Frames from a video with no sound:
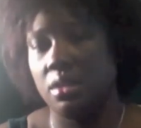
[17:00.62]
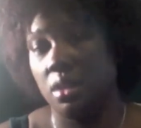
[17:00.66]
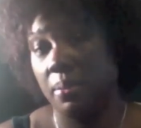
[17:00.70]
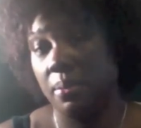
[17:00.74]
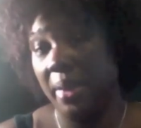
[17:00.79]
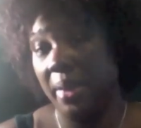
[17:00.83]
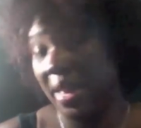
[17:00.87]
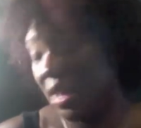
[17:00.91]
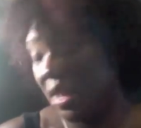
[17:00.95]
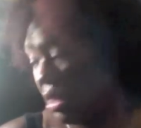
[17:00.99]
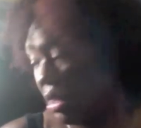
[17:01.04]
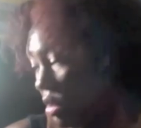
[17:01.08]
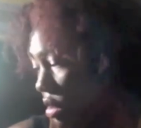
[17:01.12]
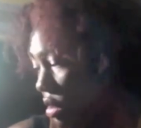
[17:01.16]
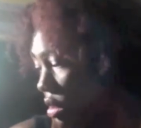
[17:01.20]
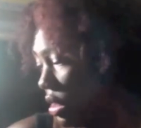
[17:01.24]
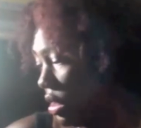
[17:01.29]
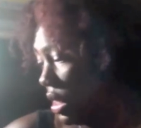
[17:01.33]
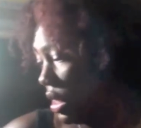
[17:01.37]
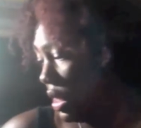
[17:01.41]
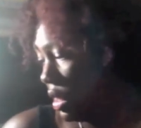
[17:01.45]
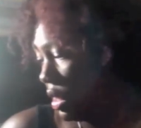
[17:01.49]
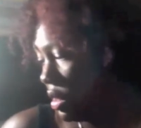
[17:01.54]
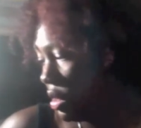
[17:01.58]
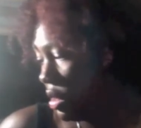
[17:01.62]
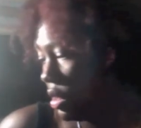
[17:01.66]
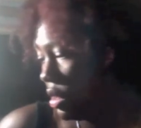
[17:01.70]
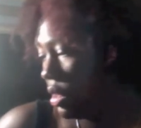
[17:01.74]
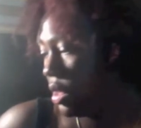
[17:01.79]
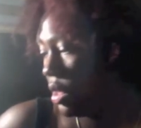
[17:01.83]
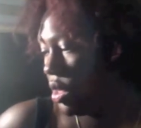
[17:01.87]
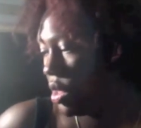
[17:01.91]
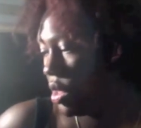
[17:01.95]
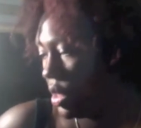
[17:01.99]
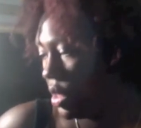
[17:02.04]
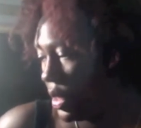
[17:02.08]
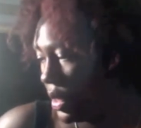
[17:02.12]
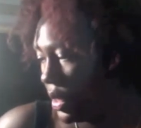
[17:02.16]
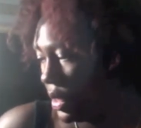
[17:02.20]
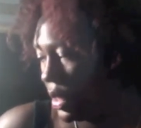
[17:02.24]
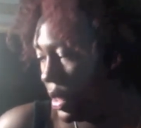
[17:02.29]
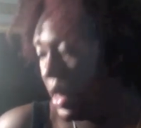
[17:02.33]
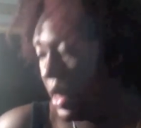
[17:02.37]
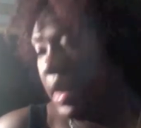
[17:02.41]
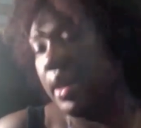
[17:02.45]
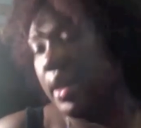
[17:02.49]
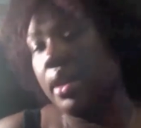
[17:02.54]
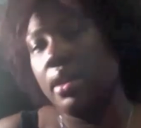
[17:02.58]
back to this is just
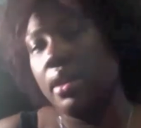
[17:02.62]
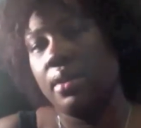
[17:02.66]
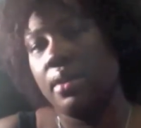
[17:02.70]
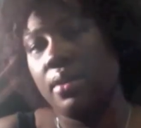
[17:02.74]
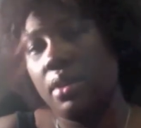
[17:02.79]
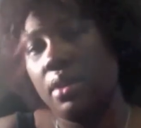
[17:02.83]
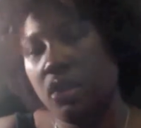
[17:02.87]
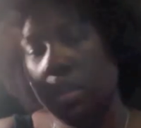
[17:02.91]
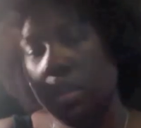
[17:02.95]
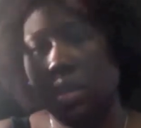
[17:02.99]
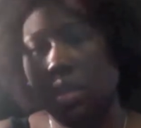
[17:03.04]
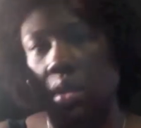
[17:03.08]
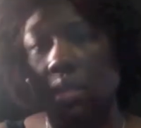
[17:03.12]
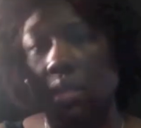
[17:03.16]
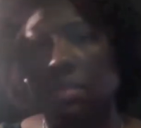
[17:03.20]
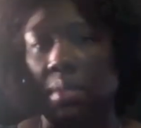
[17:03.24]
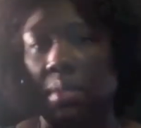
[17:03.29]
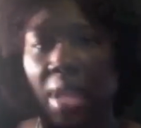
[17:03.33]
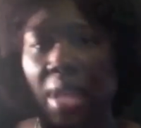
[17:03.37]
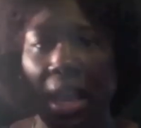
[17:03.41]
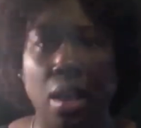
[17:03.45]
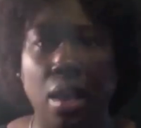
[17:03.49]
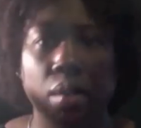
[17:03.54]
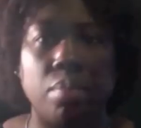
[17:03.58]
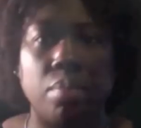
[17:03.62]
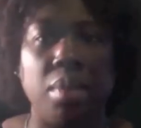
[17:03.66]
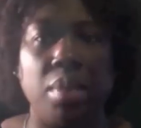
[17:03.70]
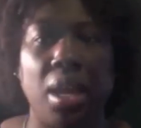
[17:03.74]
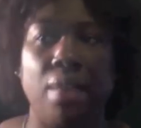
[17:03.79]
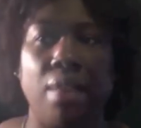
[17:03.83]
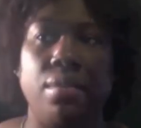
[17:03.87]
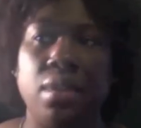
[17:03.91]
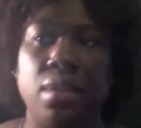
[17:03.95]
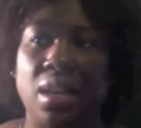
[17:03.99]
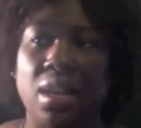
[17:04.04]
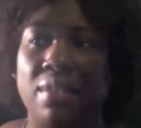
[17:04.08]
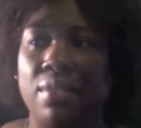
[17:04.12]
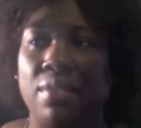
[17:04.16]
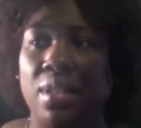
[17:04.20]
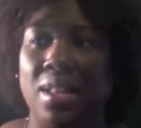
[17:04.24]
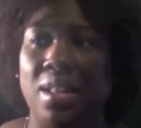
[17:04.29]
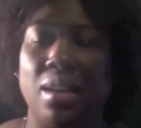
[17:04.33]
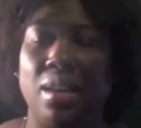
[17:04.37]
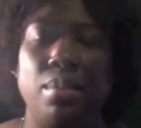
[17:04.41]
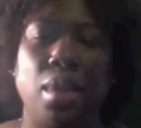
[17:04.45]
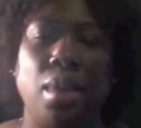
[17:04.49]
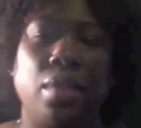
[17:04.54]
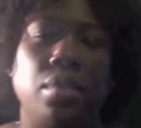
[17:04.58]
like, you know, now I feel like
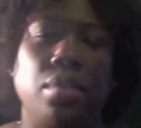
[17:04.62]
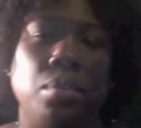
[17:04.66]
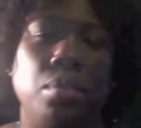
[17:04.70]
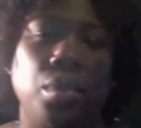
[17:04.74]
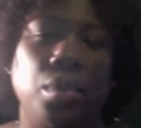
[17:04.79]
I'm having more